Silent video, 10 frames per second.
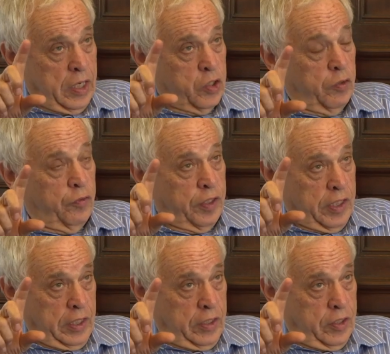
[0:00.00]

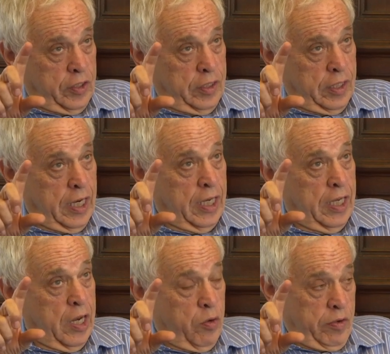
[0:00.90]
astrophysics that I
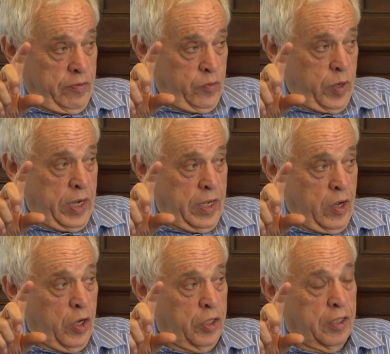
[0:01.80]
know of
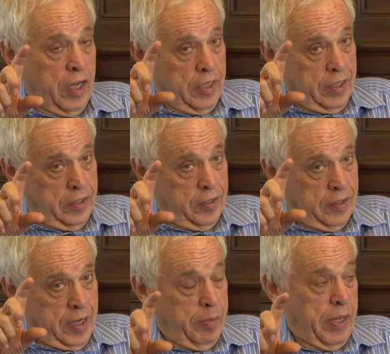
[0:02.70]
where odds like this
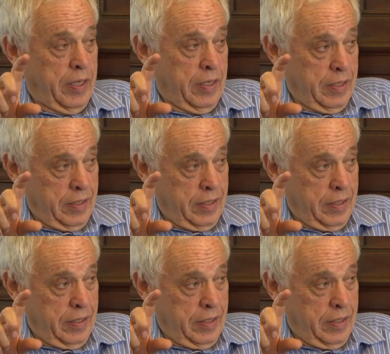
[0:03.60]
come in.